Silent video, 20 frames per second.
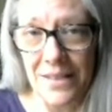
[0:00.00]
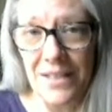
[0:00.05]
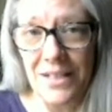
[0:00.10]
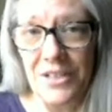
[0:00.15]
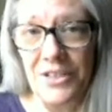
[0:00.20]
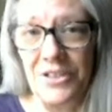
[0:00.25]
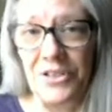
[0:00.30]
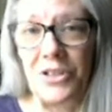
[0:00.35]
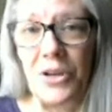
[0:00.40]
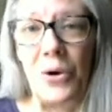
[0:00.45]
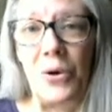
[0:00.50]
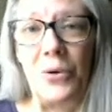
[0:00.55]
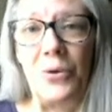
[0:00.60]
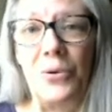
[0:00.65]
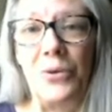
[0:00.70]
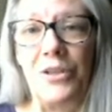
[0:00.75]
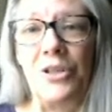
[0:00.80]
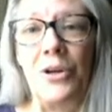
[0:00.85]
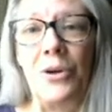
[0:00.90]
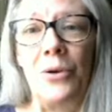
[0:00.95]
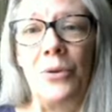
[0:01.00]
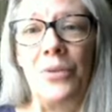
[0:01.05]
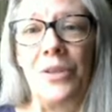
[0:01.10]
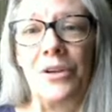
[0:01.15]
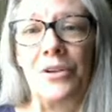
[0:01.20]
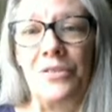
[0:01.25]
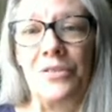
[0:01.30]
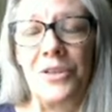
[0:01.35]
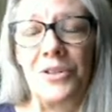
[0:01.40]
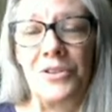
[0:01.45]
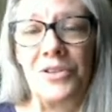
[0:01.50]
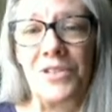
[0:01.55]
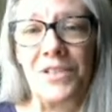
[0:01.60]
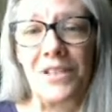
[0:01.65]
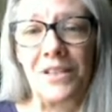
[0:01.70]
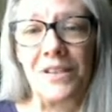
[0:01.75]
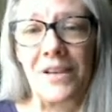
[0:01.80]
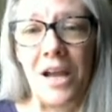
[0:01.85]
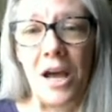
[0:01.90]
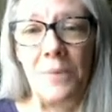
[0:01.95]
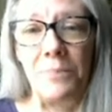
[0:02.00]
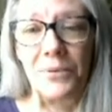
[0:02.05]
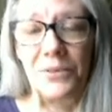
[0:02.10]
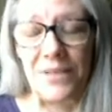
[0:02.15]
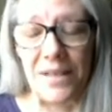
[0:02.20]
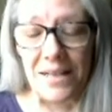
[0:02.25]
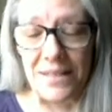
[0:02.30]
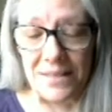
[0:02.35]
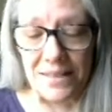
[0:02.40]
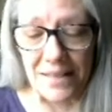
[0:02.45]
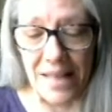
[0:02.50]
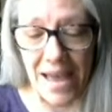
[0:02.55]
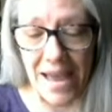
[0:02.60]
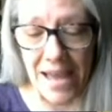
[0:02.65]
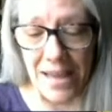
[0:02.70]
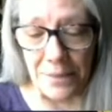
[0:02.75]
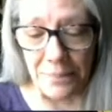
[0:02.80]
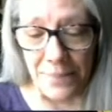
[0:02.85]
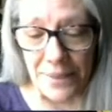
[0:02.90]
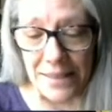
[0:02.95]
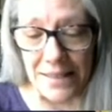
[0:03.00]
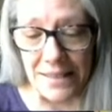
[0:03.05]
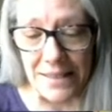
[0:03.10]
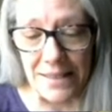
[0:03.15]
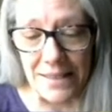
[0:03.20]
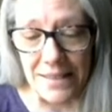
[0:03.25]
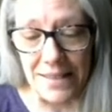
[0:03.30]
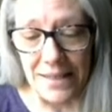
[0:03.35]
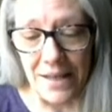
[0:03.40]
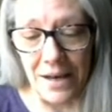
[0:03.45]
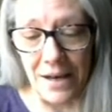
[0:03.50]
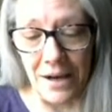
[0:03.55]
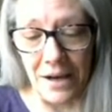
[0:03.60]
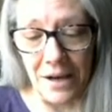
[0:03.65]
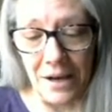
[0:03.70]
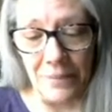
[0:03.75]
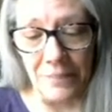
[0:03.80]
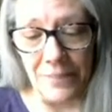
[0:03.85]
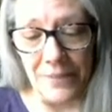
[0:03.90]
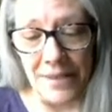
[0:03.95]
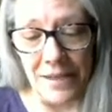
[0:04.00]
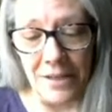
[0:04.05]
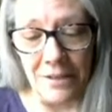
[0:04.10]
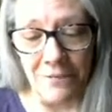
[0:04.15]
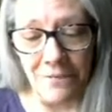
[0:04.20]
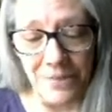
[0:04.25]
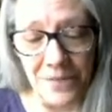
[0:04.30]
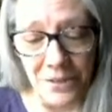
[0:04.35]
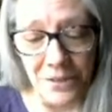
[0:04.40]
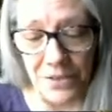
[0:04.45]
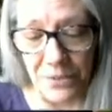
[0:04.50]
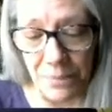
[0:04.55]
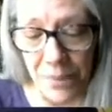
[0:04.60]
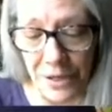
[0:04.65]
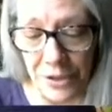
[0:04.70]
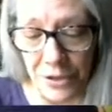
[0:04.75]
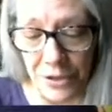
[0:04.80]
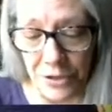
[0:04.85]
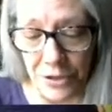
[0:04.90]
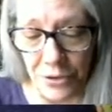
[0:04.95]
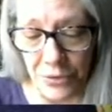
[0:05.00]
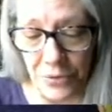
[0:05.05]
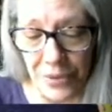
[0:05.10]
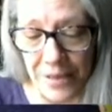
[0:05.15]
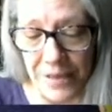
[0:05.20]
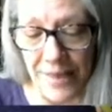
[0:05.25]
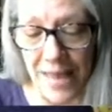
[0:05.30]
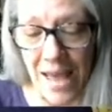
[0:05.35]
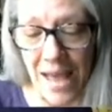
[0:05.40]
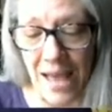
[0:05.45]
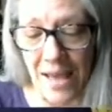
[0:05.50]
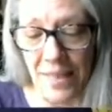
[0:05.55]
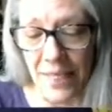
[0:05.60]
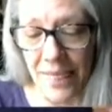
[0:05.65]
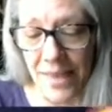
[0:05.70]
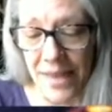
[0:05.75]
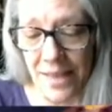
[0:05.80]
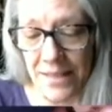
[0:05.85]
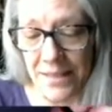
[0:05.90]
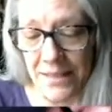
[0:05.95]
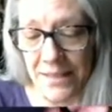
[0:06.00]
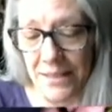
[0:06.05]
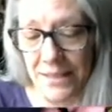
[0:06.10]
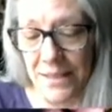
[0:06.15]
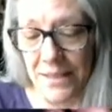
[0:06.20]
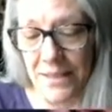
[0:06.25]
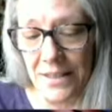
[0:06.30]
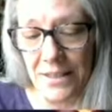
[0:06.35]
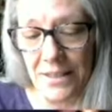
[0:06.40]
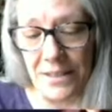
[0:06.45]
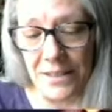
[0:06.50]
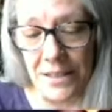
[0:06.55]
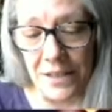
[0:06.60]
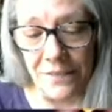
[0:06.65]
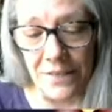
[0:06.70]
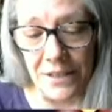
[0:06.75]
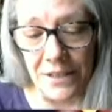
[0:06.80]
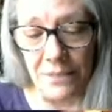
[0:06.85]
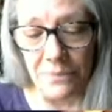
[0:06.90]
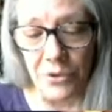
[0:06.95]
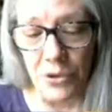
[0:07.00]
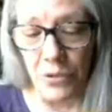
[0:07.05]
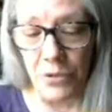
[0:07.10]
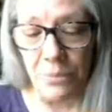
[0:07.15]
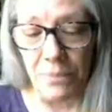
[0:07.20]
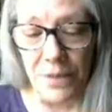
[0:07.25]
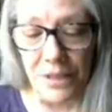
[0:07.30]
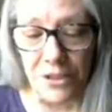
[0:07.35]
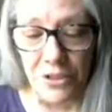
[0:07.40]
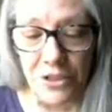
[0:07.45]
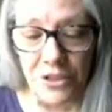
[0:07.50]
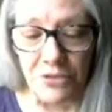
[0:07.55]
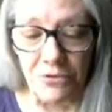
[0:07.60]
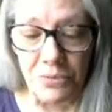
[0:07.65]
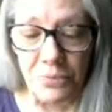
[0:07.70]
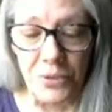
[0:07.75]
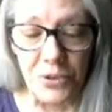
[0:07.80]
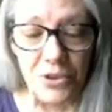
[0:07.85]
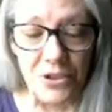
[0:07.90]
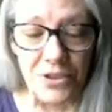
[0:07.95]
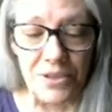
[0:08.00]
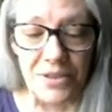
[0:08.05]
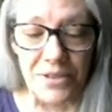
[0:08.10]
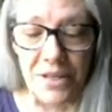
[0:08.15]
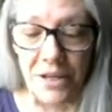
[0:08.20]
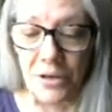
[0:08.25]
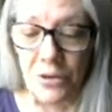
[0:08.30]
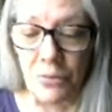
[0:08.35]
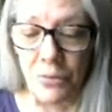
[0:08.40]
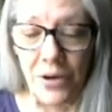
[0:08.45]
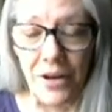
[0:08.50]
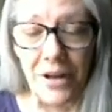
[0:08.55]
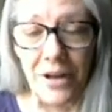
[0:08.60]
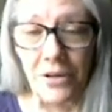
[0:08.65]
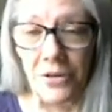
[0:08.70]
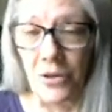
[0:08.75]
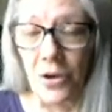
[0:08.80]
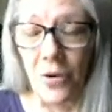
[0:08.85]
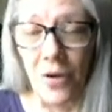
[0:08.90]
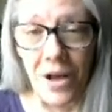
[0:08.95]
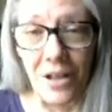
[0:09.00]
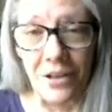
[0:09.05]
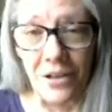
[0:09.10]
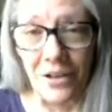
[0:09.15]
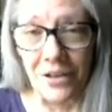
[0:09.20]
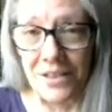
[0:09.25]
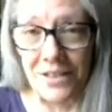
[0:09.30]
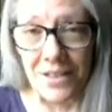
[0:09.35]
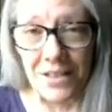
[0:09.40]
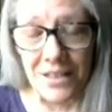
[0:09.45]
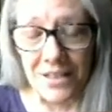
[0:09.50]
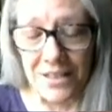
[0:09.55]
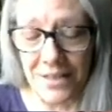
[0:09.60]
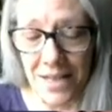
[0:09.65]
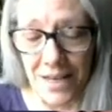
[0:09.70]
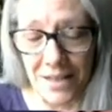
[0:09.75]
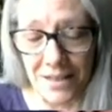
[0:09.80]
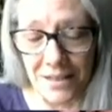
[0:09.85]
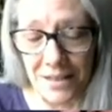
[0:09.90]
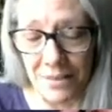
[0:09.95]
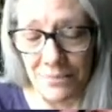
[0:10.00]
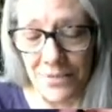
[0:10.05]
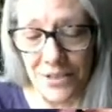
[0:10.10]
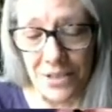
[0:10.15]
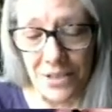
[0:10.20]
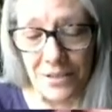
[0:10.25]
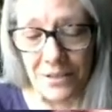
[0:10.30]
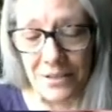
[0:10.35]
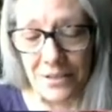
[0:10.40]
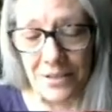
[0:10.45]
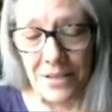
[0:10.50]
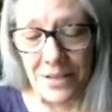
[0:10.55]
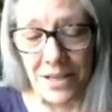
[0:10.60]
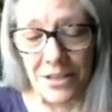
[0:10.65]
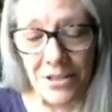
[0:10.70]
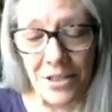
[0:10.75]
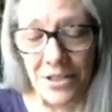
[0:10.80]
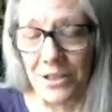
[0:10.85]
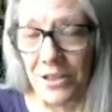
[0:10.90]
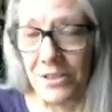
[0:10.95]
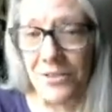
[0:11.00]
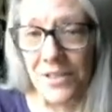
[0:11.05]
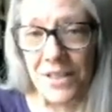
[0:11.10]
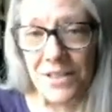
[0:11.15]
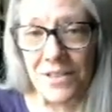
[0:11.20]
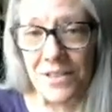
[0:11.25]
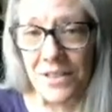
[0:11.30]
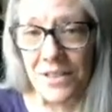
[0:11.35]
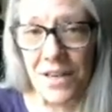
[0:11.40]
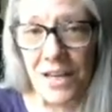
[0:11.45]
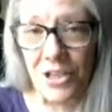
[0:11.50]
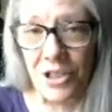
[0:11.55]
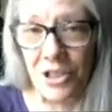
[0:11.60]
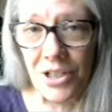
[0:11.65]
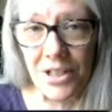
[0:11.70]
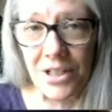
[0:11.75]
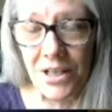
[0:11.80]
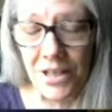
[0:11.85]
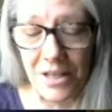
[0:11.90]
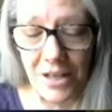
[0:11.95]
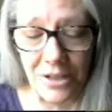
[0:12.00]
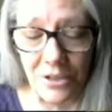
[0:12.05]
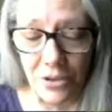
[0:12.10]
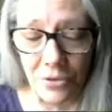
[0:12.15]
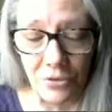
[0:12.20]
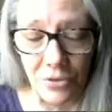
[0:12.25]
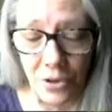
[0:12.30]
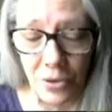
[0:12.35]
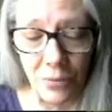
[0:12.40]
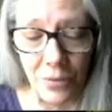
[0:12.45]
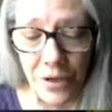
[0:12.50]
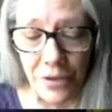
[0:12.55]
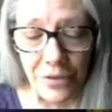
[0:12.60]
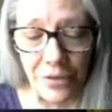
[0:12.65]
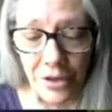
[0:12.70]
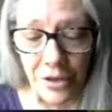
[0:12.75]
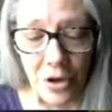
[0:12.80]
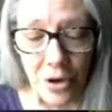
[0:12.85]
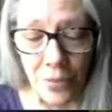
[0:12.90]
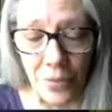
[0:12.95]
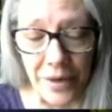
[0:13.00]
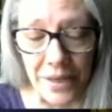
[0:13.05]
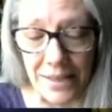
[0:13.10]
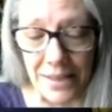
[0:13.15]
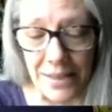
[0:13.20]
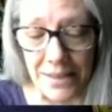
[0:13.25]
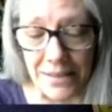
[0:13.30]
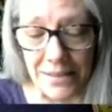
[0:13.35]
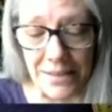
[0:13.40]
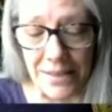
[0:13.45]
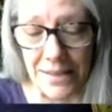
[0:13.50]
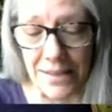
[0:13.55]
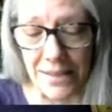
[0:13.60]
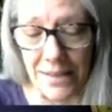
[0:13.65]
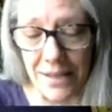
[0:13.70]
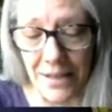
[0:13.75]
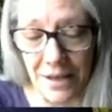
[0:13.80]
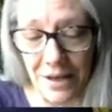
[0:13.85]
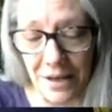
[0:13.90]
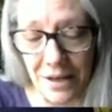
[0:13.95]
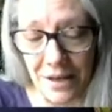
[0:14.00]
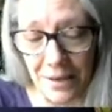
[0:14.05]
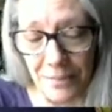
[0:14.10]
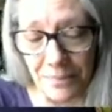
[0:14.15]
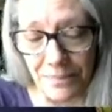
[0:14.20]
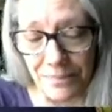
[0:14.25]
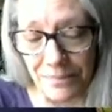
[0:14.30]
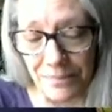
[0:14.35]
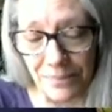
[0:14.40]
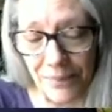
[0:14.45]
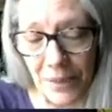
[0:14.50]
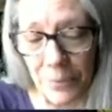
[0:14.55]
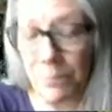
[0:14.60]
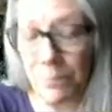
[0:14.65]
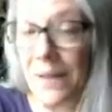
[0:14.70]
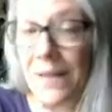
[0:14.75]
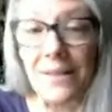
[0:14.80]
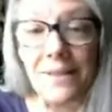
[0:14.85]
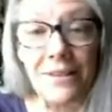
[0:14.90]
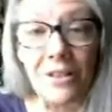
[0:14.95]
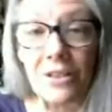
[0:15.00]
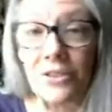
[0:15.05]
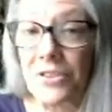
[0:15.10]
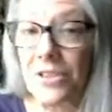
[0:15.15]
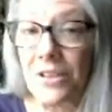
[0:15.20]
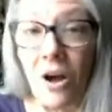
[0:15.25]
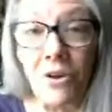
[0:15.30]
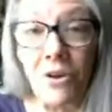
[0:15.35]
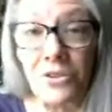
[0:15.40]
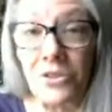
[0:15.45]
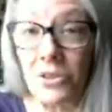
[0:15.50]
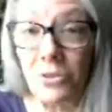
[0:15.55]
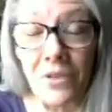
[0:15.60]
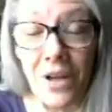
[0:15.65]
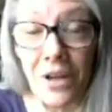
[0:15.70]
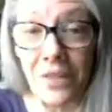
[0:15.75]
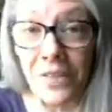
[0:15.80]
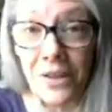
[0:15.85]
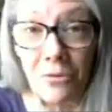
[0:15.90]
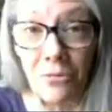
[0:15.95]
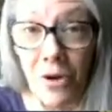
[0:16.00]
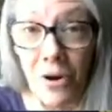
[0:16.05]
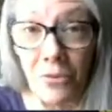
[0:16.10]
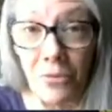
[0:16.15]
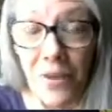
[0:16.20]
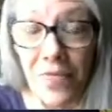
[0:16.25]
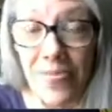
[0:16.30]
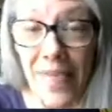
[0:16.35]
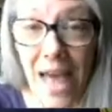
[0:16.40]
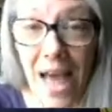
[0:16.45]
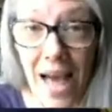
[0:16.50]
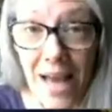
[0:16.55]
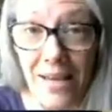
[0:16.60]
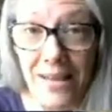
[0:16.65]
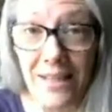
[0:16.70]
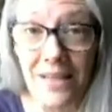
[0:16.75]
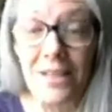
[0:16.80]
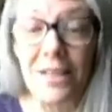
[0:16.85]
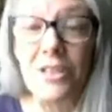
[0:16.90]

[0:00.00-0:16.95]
So, you know, there, there's still a couple days lag, but um, it feels better doing that than giving them to a big distribution center where I don't know how long it's going to take them to get to their destination and I don't know where they're going. And, um, but there's also nothing wrong with that.